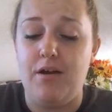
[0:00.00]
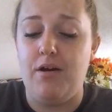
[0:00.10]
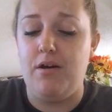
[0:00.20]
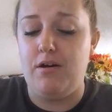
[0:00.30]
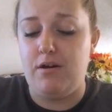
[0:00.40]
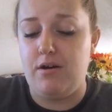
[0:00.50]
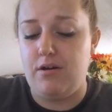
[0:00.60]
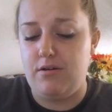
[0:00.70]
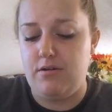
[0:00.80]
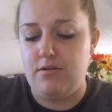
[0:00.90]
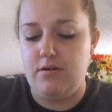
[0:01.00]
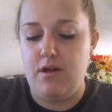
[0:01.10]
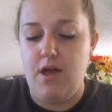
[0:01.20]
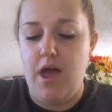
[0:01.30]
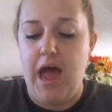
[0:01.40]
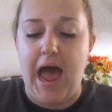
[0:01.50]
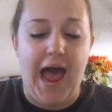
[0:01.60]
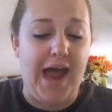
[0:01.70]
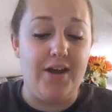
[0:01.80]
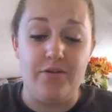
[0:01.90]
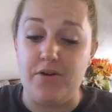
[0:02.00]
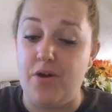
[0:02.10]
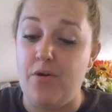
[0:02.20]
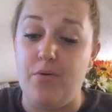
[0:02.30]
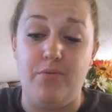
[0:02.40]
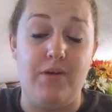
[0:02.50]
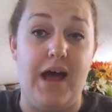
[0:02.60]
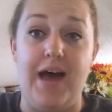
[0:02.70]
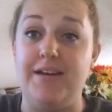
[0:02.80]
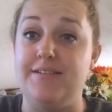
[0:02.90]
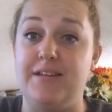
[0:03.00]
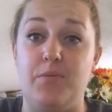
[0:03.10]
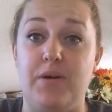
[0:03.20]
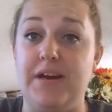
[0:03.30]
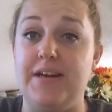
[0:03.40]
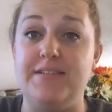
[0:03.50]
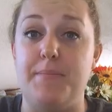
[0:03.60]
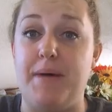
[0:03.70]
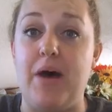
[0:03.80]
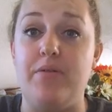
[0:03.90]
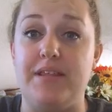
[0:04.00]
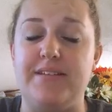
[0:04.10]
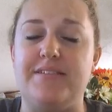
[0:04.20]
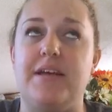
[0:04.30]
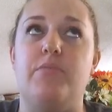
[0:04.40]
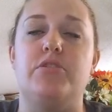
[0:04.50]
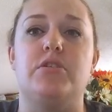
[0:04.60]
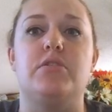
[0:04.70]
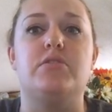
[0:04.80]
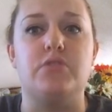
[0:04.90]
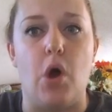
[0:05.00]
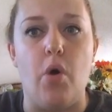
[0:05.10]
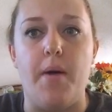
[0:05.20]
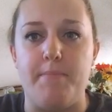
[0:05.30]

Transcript: I don't know, honestly, what it is about this that was just so